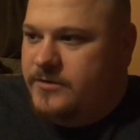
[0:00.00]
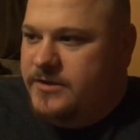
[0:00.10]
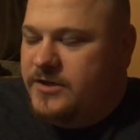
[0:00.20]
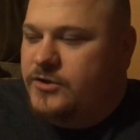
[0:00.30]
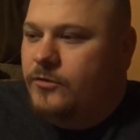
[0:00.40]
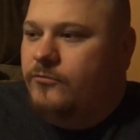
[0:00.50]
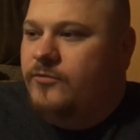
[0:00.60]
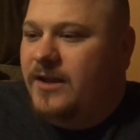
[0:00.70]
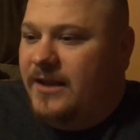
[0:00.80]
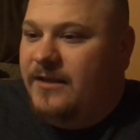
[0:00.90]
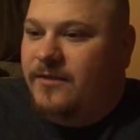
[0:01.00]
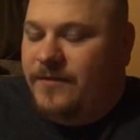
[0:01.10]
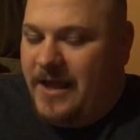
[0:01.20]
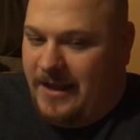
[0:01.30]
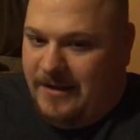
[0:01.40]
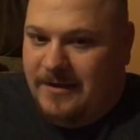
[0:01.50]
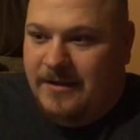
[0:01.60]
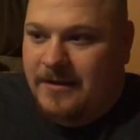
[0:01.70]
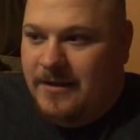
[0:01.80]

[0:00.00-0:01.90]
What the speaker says: Did you really think